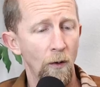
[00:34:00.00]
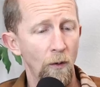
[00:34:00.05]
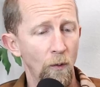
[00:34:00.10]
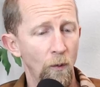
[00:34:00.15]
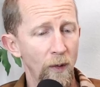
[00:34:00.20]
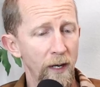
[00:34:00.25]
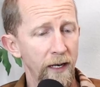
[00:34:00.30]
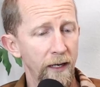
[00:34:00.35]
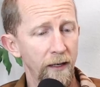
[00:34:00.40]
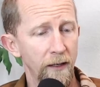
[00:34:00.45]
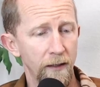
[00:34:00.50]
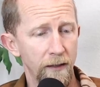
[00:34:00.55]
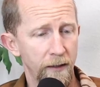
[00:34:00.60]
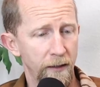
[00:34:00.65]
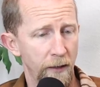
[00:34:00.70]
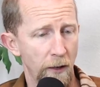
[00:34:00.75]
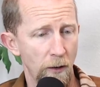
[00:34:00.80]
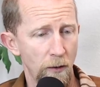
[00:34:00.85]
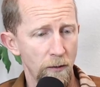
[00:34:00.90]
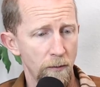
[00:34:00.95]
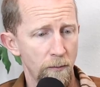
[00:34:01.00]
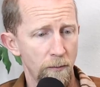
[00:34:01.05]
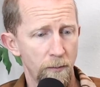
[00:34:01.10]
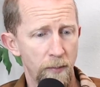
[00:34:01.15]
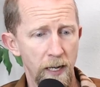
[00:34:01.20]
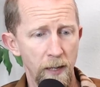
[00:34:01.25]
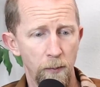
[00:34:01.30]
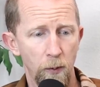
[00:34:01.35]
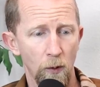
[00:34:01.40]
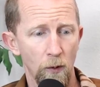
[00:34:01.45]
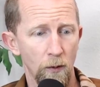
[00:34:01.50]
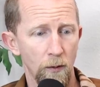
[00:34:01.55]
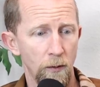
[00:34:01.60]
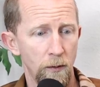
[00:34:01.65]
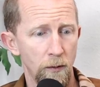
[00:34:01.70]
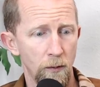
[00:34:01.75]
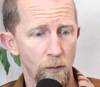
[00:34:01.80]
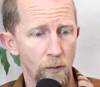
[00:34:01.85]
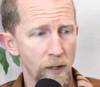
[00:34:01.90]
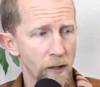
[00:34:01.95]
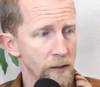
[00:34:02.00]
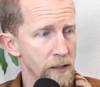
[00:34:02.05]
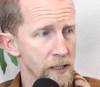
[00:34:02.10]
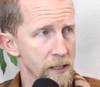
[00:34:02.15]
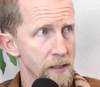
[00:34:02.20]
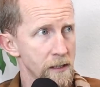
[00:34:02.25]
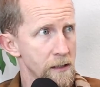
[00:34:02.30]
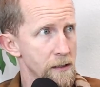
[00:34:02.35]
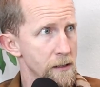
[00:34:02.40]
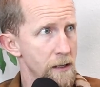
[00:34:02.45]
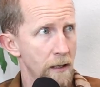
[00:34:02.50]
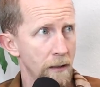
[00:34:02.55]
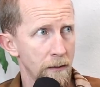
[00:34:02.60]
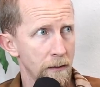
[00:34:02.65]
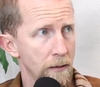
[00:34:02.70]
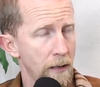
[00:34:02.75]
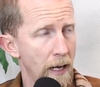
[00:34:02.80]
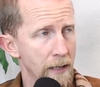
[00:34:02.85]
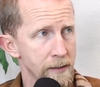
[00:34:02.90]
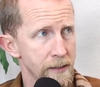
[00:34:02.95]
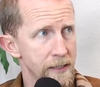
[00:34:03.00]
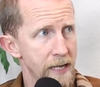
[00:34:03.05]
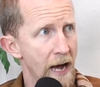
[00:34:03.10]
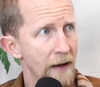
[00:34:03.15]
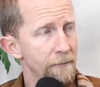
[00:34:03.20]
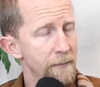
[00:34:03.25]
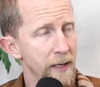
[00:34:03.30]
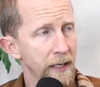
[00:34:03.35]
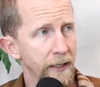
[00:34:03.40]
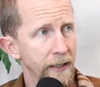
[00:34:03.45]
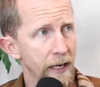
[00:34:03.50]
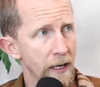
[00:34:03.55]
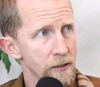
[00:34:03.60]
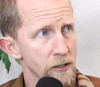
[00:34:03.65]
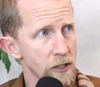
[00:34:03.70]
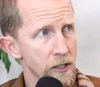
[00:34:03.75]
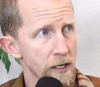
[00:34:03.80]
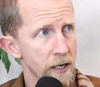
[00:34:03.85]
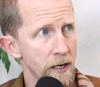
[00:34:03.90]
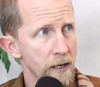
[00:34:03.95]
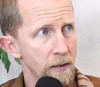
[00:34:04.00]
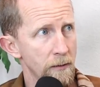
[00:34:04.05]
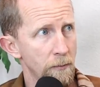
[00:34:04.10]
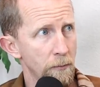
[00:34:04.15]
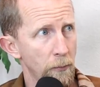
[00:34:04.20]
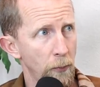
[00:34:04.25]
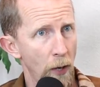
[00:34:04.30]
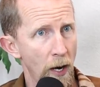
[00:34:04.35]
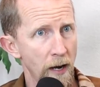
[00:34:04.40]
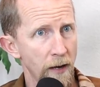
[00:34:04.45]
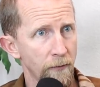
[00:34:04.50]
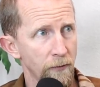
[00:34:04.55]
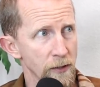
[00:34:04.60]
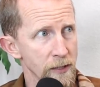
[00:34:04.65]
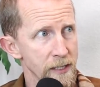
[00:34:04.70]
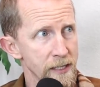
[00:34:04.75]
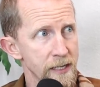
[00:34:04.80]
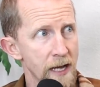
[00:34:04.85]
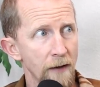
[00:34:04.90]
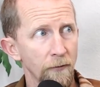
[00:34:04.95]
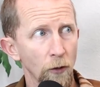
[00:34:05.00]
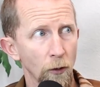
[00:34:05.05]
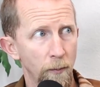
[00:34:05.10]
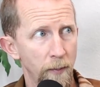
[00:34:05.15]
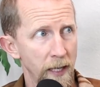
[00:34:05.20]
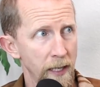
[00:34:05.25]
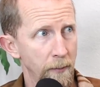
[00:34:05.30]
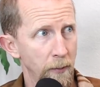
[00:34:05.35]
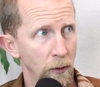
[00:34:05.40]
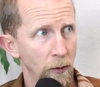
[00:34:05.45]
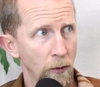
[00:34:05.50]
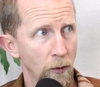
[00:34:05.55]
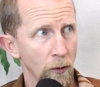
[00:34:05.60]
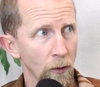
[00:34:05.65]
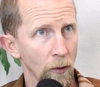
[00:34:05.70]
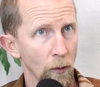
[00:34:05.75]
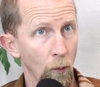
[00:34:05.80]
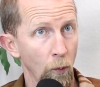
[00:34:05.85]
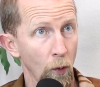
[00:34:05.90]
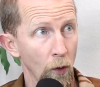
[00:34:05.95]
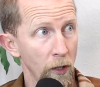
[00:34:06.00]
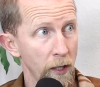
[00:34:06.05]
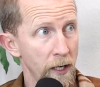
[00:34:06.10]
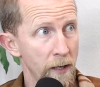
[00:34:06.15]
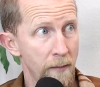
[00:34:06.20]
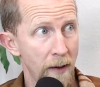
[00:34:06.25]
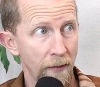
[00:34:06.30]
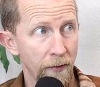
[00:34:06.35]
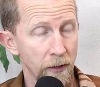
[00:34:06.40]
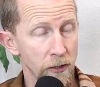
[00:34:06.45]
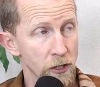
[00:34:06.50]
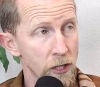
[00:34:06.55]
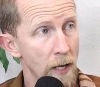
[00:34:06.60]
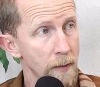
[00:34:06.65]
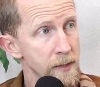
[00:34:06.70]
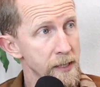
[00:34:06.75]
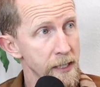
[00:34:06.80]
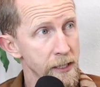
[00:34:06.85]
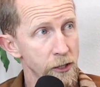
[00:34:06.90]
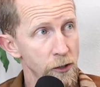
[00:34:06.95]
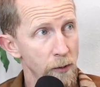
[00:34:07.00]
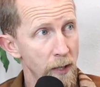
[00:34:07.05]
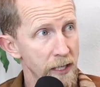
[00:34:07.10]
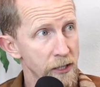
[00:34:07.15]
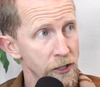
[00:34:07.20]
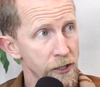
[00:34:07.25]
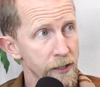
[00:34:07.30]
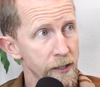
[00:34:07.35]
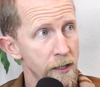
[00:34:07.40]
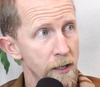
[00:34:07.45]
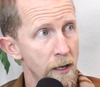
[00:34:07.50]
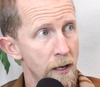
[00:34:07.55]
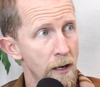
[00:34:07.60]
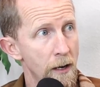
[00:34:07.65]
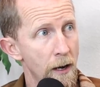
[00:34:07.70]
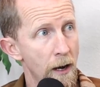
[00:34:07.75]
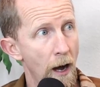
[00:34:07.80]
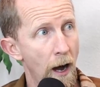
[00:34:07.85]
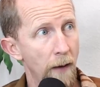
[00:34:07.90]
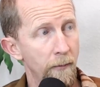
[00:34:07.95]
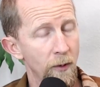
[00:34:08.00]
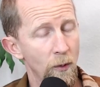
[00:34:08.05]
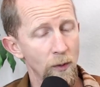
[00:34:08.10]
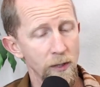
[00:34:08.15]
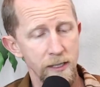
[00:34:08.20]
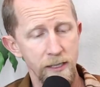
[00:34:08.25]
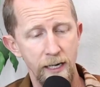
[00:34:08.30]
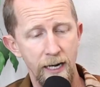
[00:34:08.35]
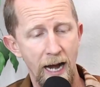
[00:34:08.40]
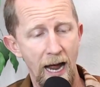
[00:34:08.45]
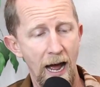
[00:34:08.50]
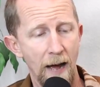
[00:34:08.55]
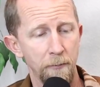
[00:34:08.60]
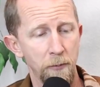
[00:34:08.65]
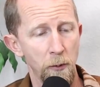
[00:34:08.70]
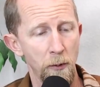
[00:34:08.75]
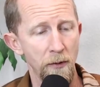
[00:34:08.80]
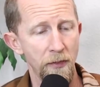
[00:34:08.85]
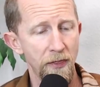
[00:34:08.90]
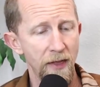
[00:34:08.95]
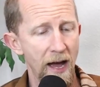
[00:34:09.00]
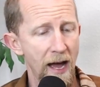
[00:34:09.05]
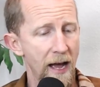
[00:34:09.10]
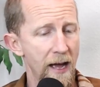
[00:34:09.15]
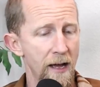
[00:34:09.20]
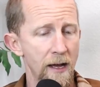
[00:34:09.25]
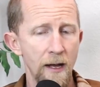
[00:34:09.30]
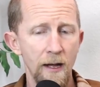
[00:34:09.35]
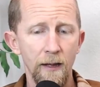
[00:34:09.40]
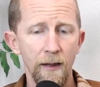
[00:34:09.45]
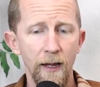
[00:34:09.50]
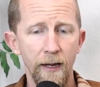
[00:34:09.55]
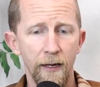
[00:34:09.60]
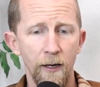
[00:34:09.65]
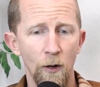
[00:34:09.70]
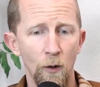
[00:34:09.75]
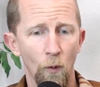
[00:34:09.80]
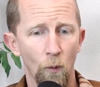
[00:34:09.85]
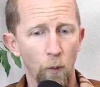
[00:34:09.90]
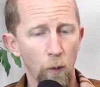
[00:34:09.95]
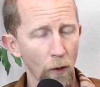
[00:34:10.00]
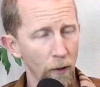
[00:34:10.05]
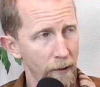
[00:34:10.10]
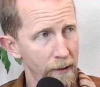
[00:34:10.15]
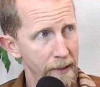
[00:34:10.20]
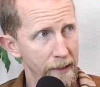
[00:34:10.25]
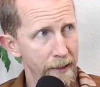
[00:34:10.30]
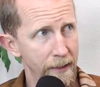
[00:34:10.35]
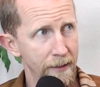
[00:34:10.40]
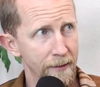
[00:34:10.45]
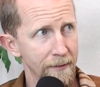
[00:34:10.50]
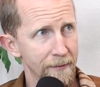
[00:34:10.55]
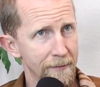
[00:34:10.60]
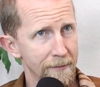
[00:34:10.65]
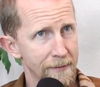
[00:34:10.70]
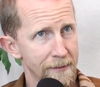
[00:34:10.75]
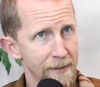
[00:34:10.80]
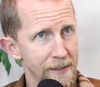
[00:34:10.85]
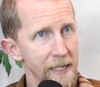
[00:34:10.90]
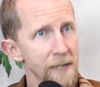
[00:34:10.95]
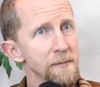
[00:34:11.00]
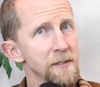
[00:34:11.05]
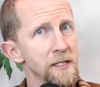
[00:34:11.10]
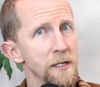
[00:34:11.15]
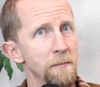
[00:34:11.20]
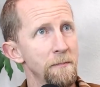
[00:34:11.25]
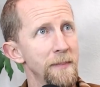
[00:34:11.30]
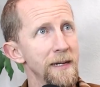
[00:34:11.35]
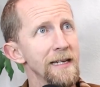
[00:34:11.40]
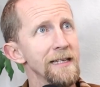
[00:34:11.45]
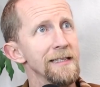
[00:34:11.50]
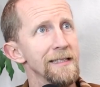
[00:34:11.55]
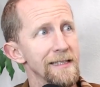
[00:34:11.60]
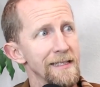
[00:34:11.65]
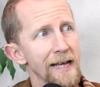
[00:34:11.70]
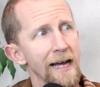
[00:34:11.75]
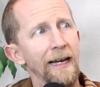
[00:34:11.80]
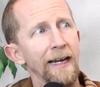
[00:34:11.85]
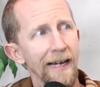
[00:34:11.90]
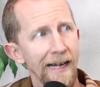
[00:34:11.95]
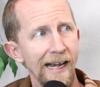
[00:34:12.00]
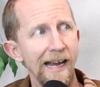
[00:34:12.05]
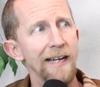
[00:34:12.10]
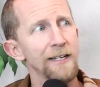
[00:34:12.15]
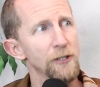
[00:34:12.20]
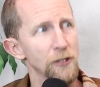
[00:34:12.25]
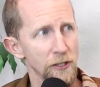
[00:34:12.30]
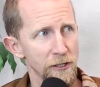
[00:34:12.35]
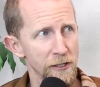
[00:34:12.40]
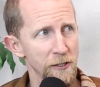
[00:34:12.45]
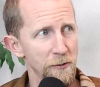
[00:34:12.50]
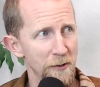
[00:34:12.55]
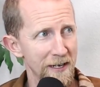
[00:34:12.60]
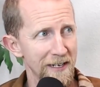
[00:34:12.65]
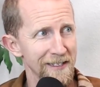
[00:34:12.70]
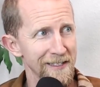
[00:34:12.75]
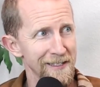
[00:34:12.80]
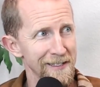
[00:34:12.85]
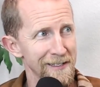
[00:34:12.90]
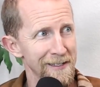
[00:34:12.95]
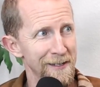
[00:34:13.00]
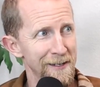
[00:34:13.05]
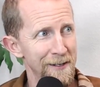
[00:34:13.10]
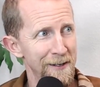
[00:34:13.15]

We were just at staff meeting yesterday praying for several people who are worried about their job situation and what's going to happen with that. Worry seems to be second nature to us.